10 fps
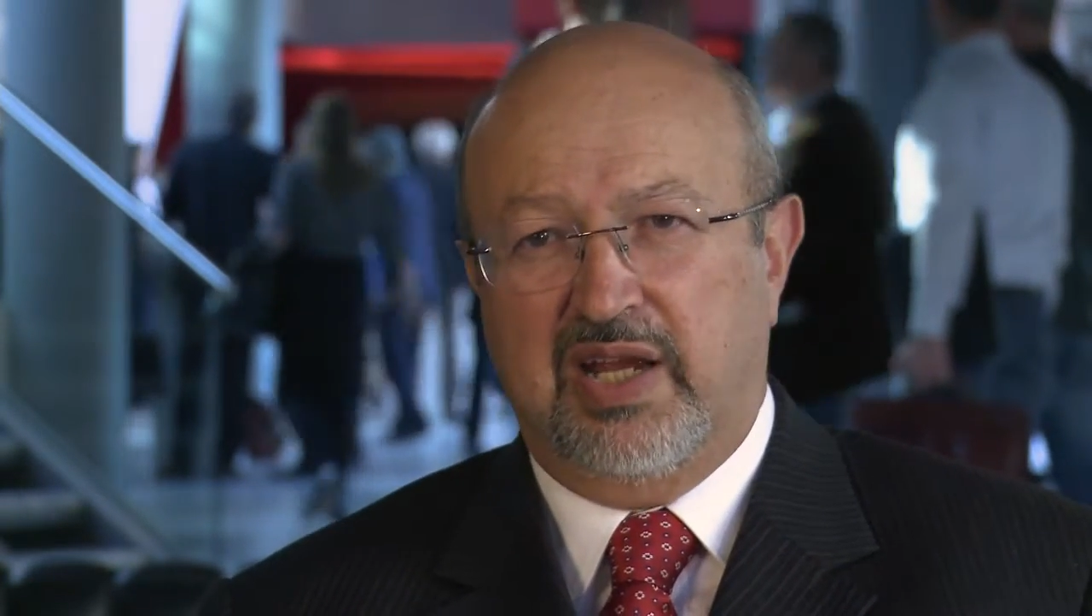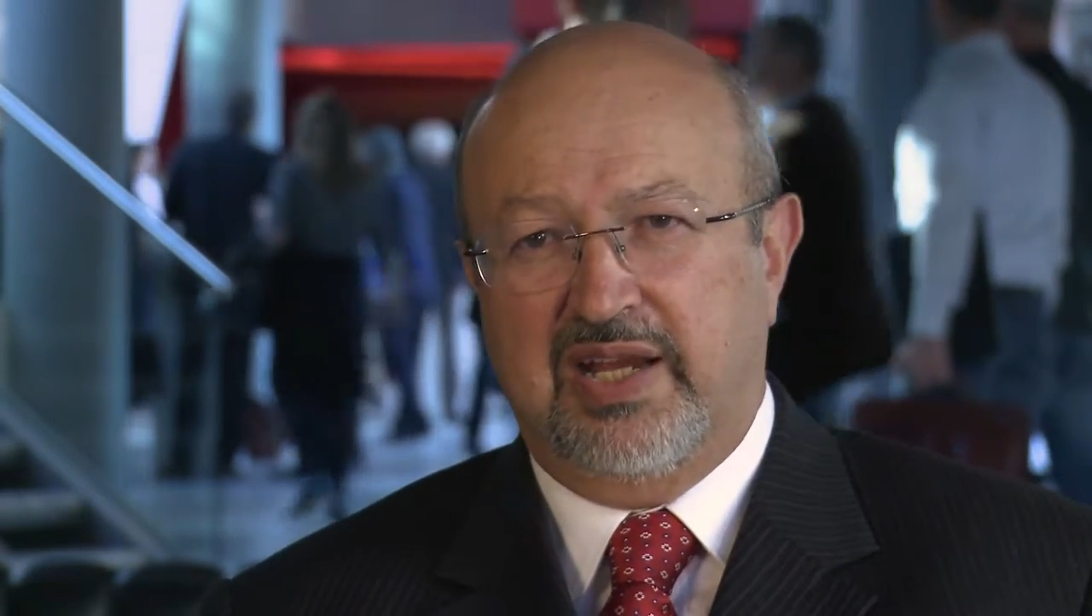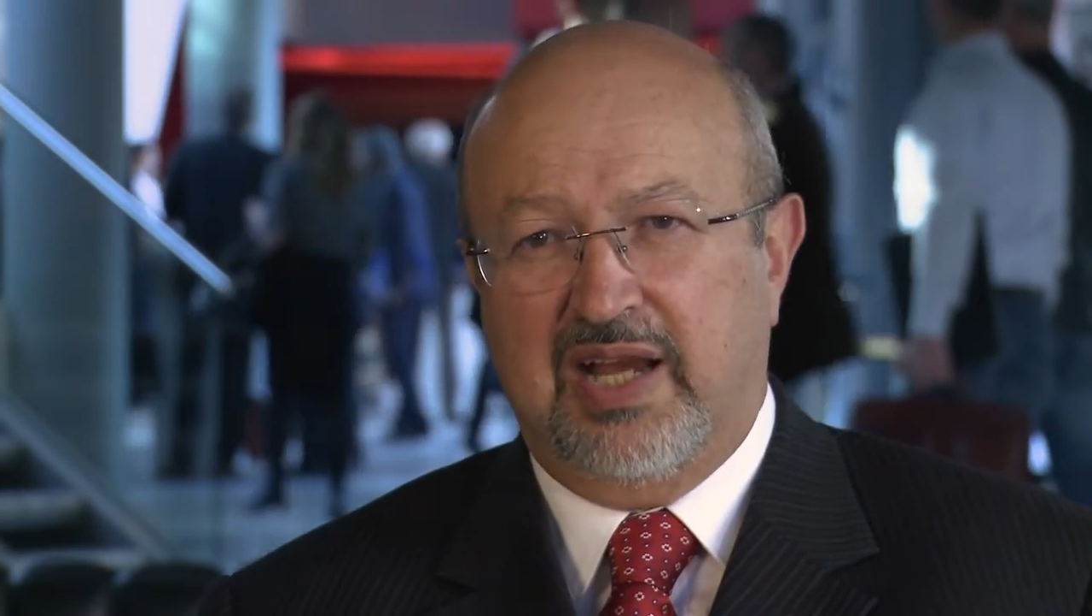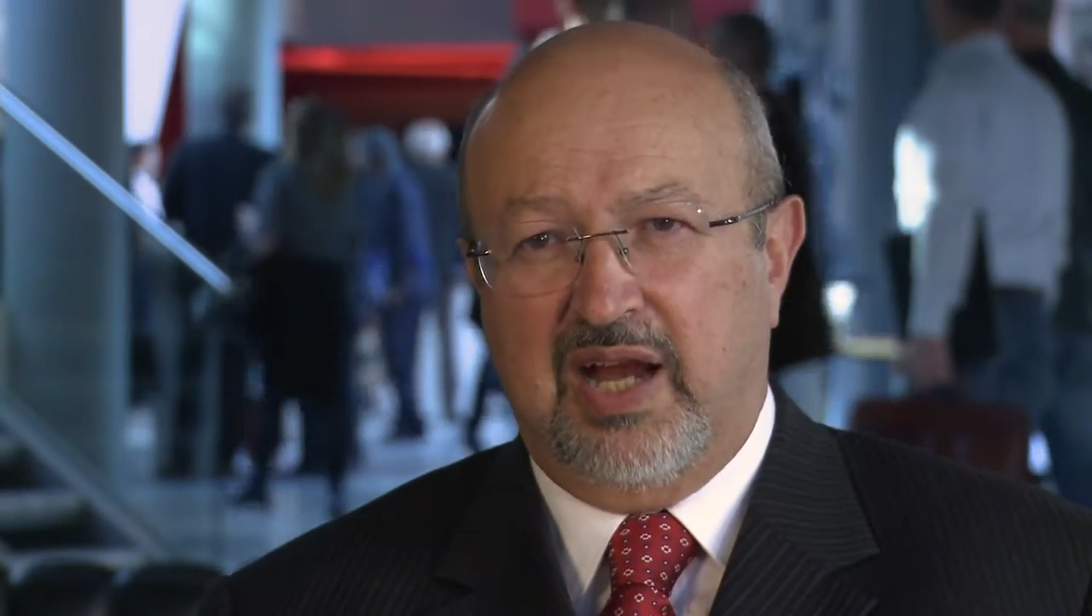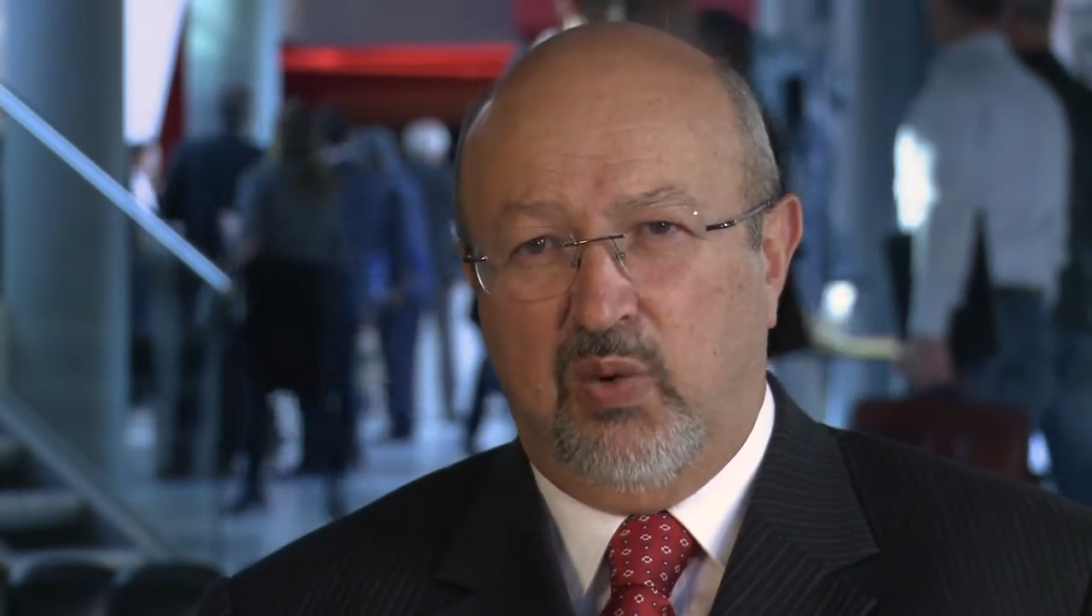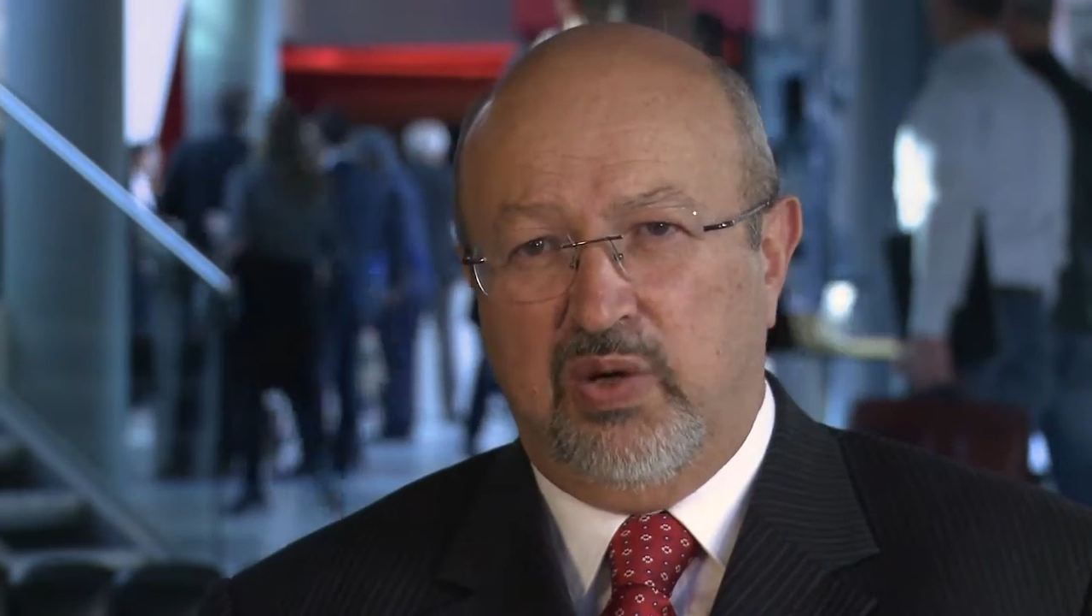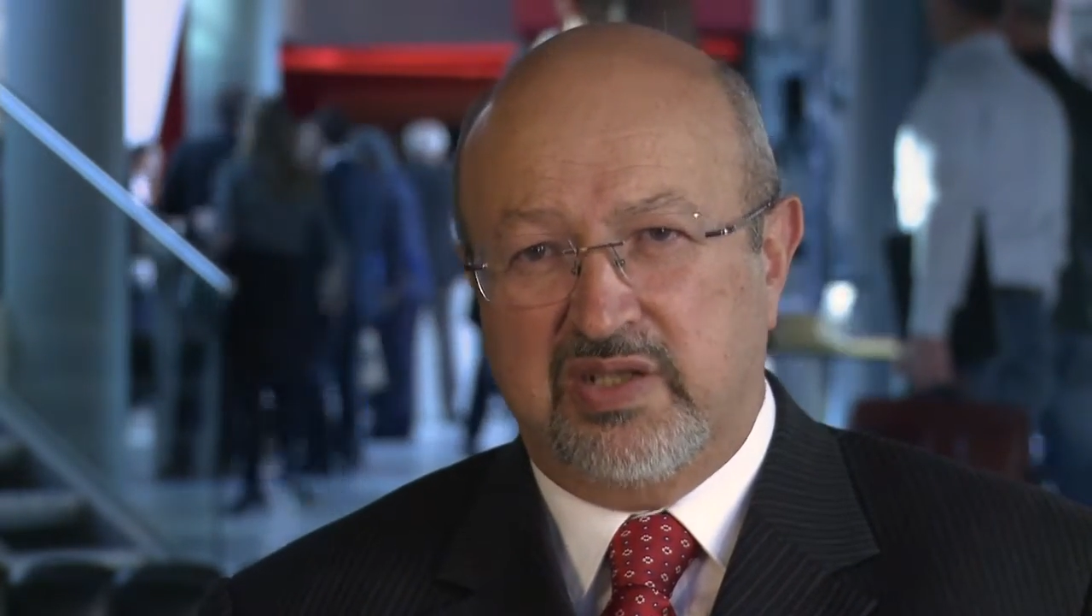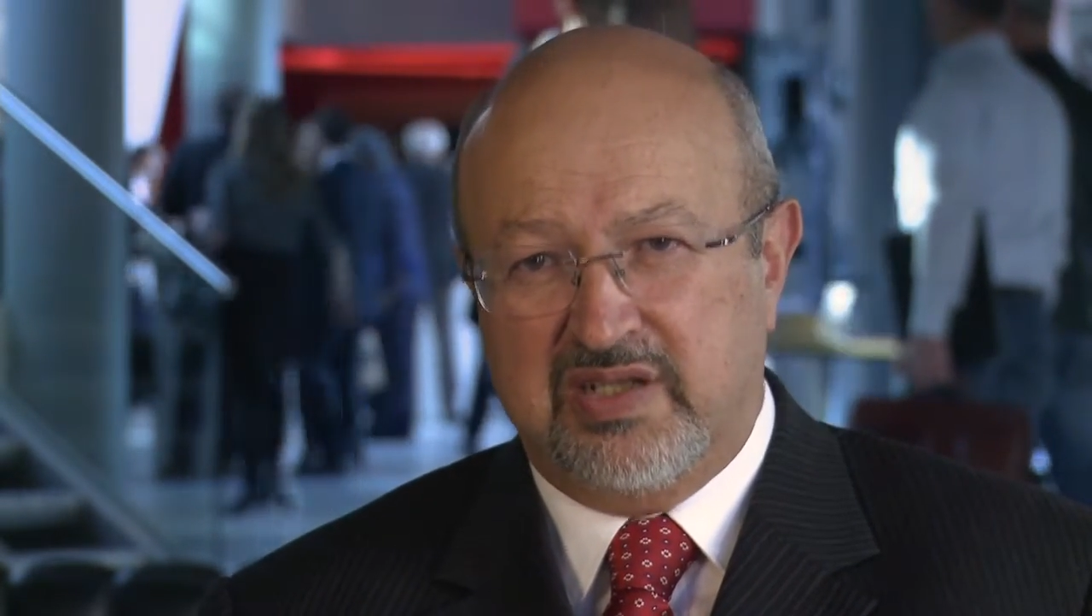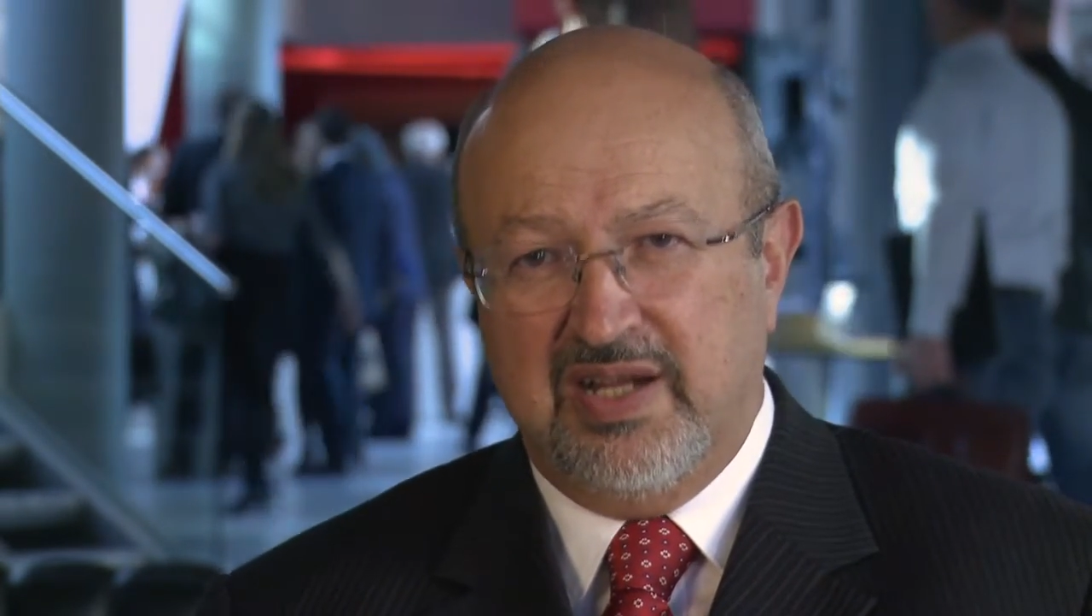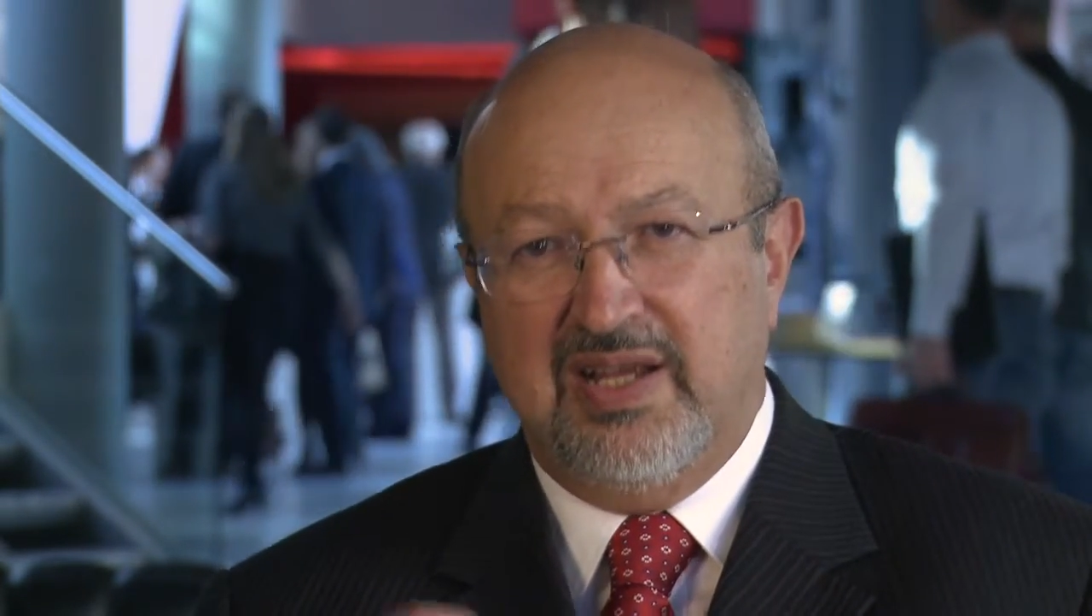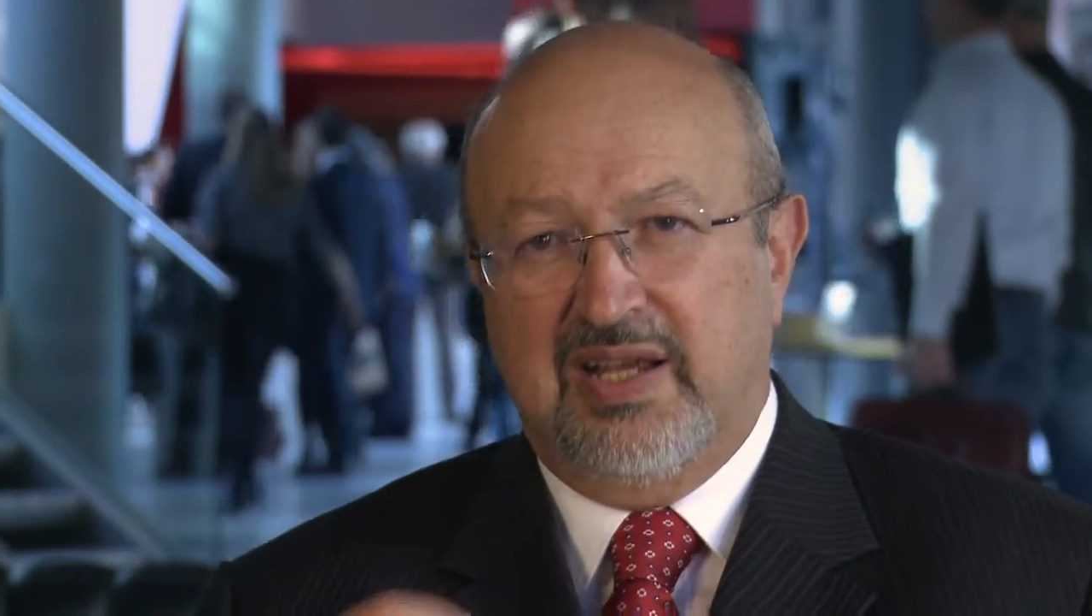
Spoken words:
like ours